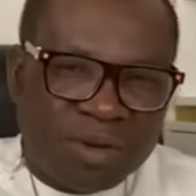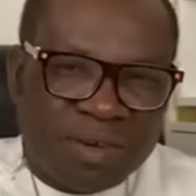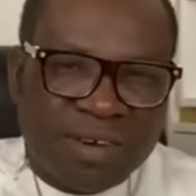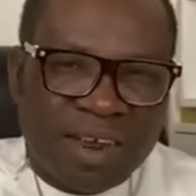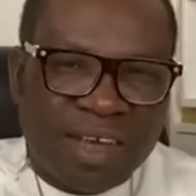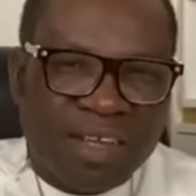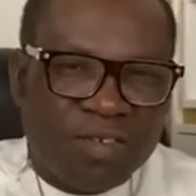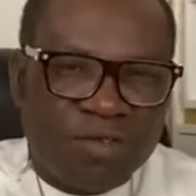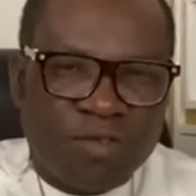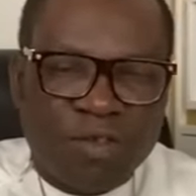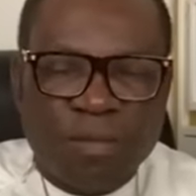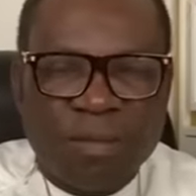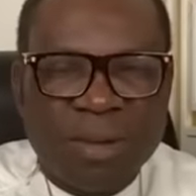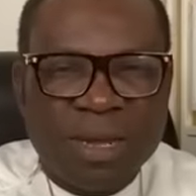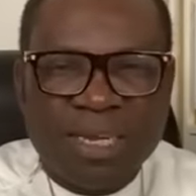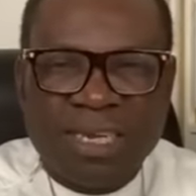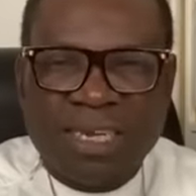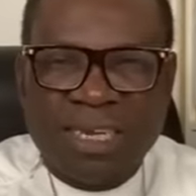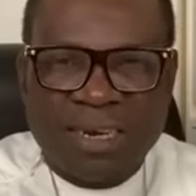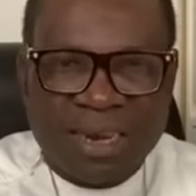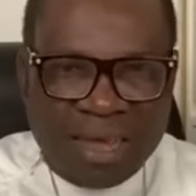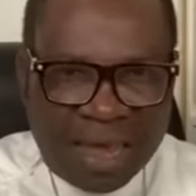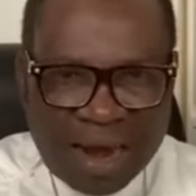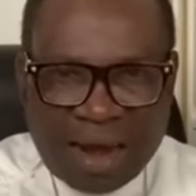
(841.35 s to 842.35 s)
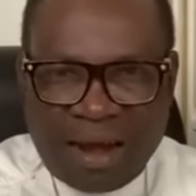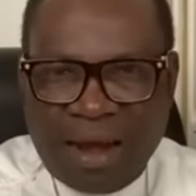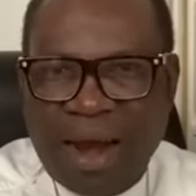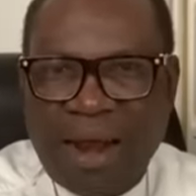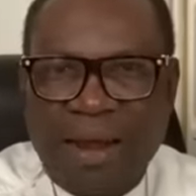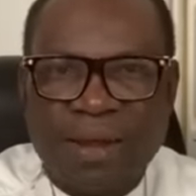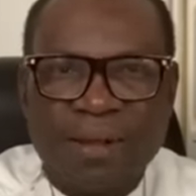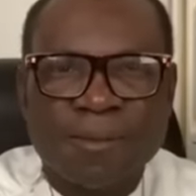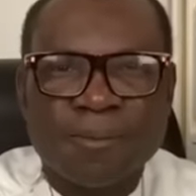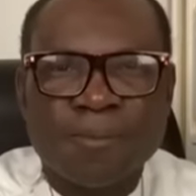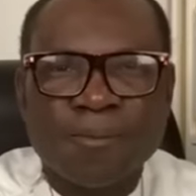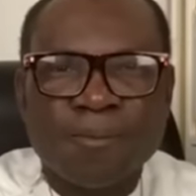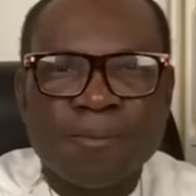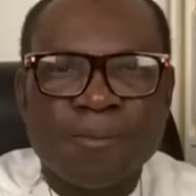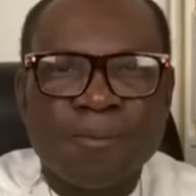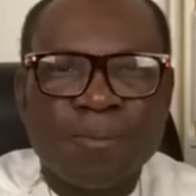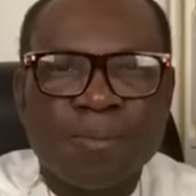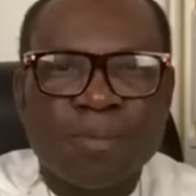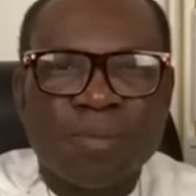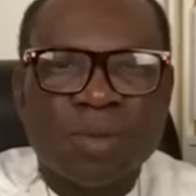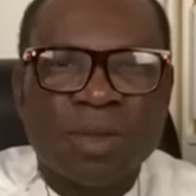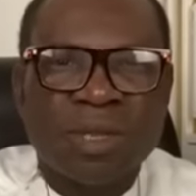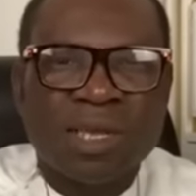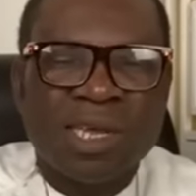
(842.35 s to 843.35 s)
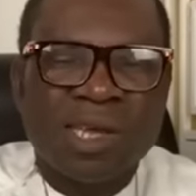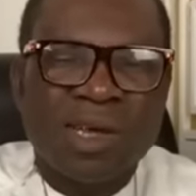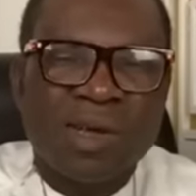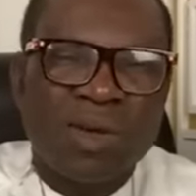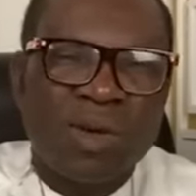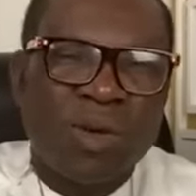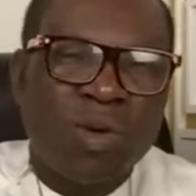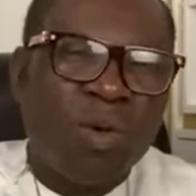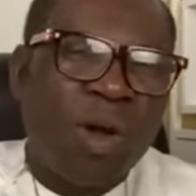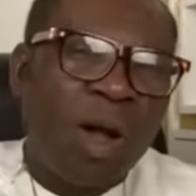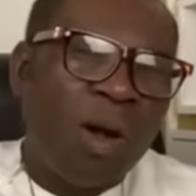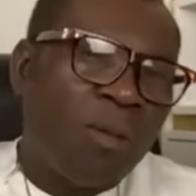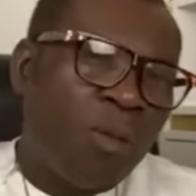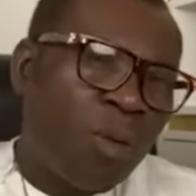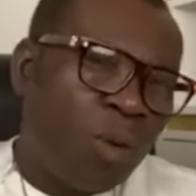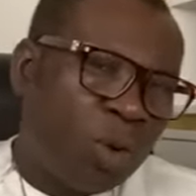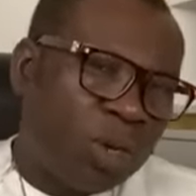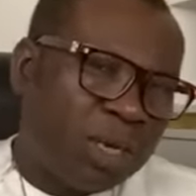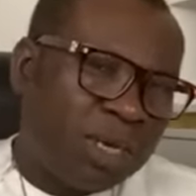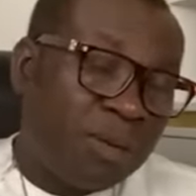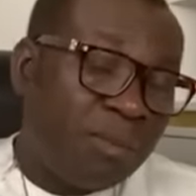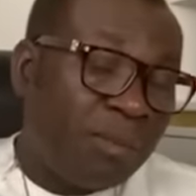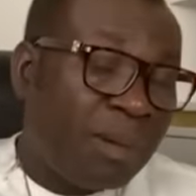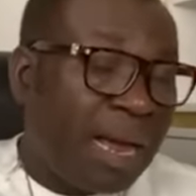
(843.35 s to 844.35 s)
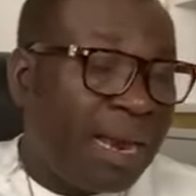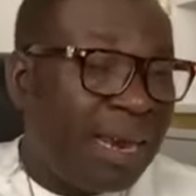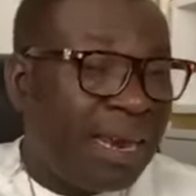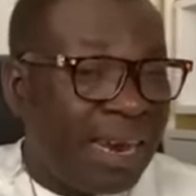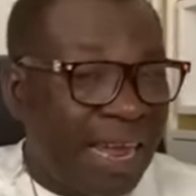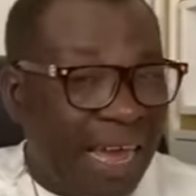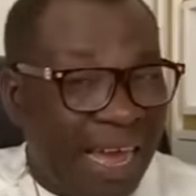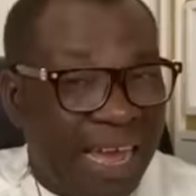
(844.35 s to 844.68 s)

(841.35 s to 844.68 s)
transformation era go and watch but